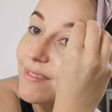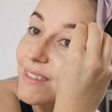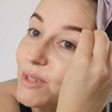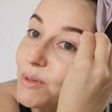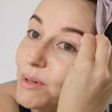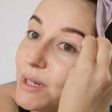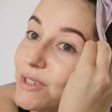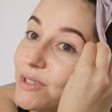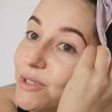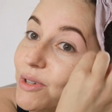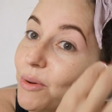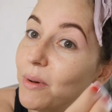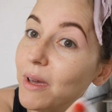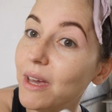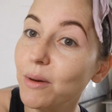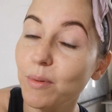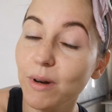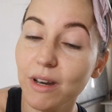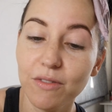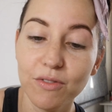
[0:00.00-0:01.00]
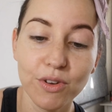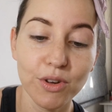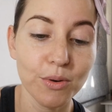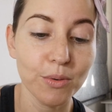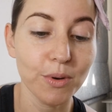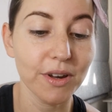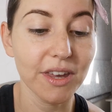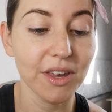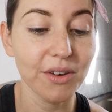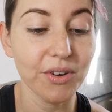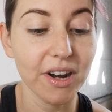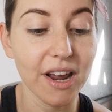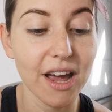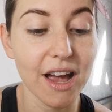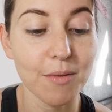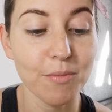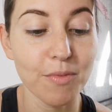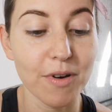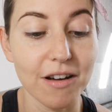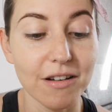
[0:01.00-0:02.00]
It's always so weird whenever you're working on
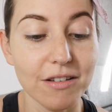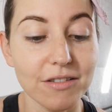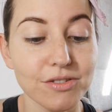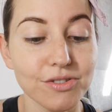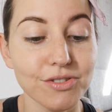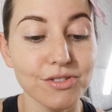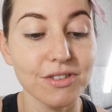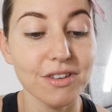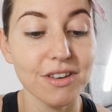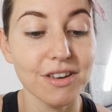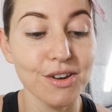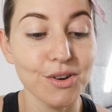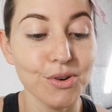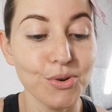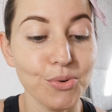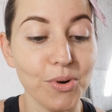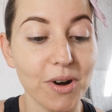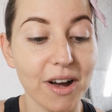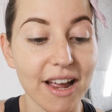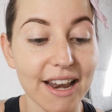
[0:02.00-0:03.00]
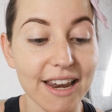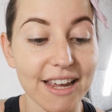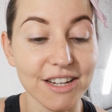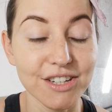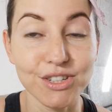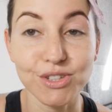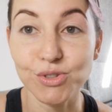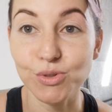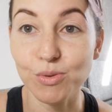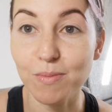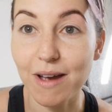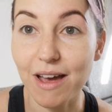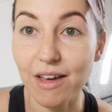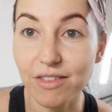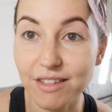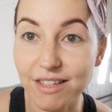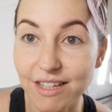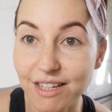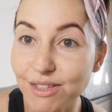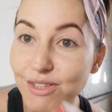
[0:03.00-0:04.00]
eyebrows or eyelashes, your
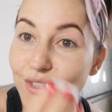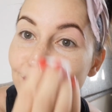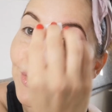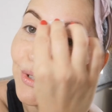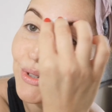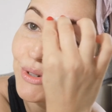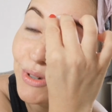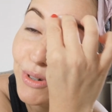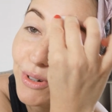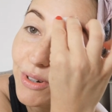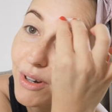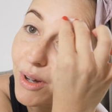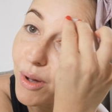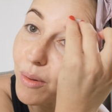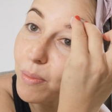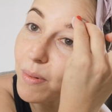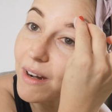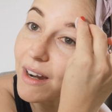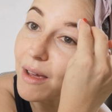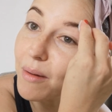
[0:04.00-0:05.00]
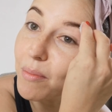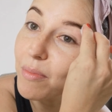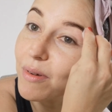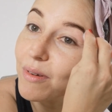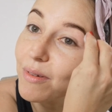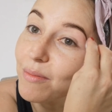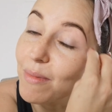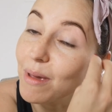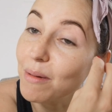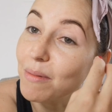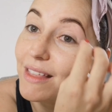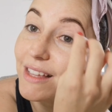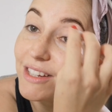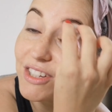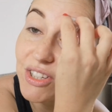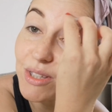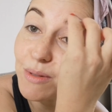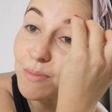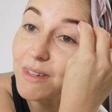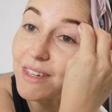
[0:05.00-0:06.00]
mouth tends to open up. Maybe that's
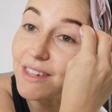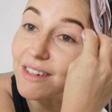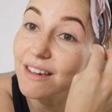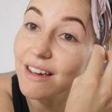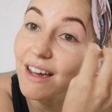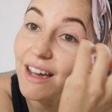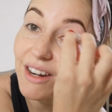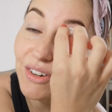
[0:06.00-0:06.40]
just me.